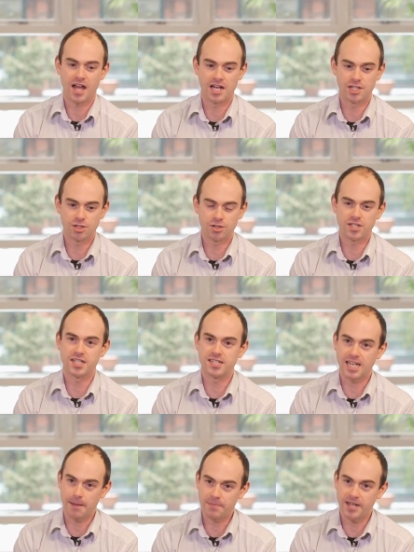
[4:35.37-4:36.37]
and just to
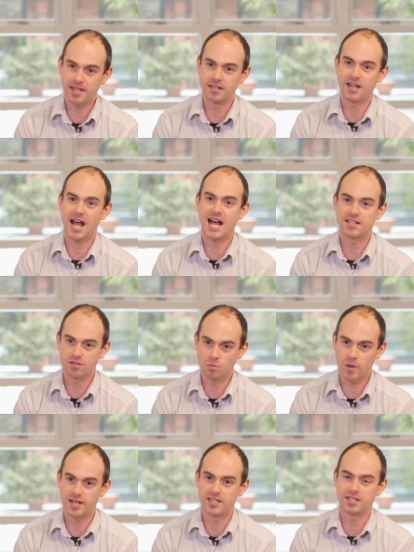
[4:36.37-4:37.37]
step in as and
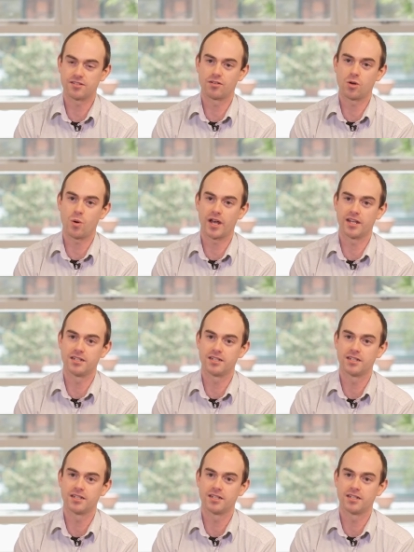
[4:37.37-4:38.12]
when it's required.